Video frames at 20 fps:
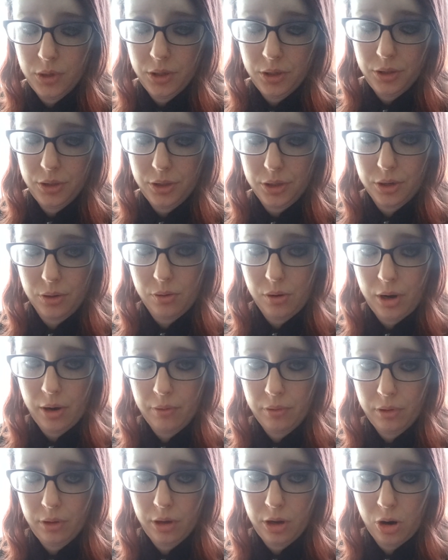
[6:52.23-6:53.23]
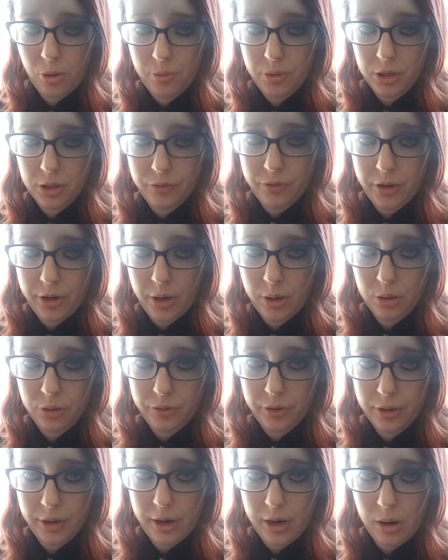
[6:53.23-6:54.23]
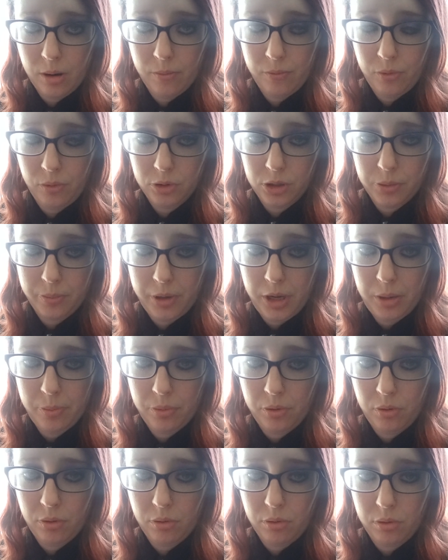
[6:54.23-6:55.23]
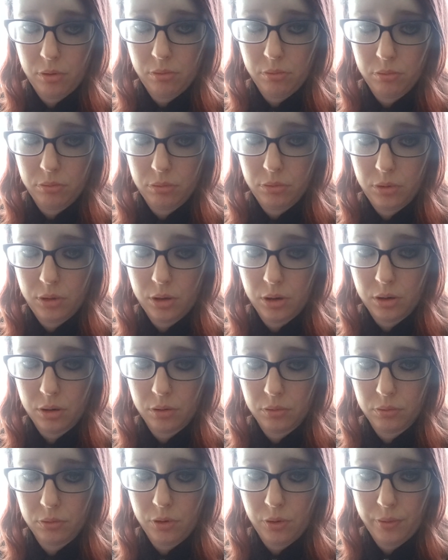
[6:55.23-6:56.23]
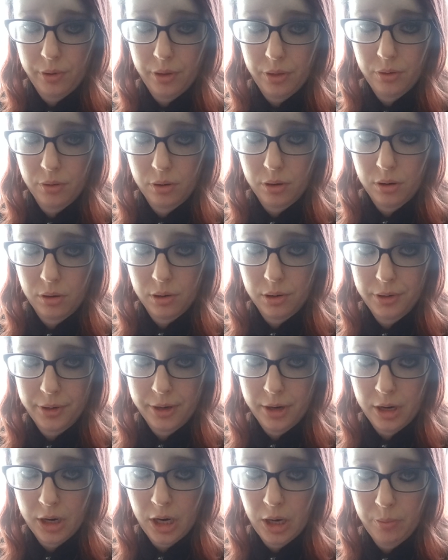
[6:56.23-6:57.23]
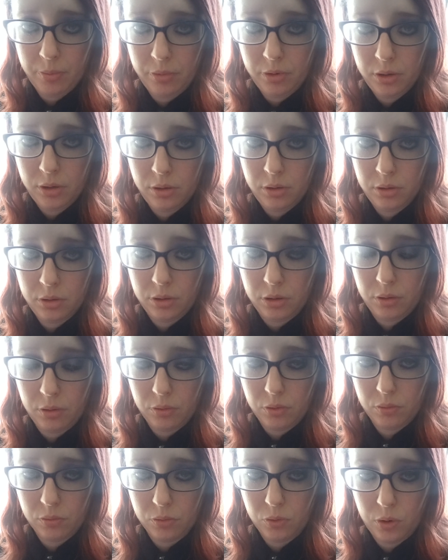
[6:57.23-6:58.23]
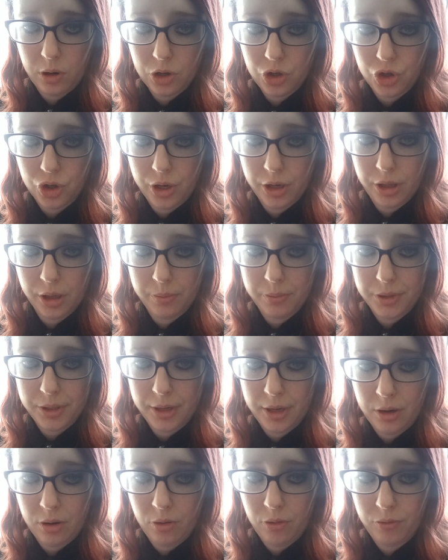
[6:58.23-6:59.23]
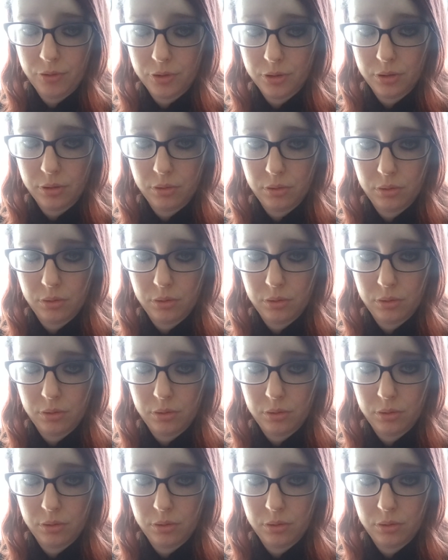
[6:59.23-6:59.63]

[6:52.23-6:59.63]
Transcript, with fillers: So I really hope this video is very helpful to people that are going through a hard time and questioning themselves.